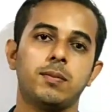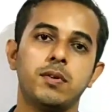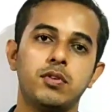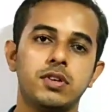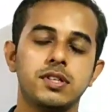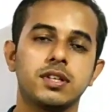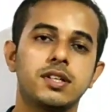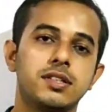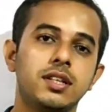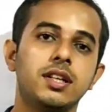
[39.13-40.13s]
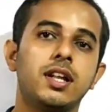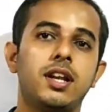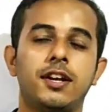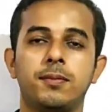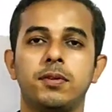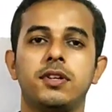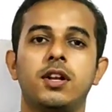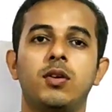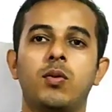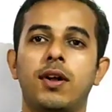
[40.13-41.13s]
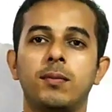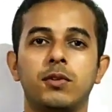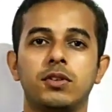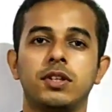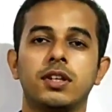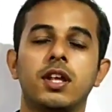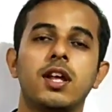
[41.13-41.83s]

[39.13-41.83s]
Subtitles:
before discussing, let me tell you one more thing.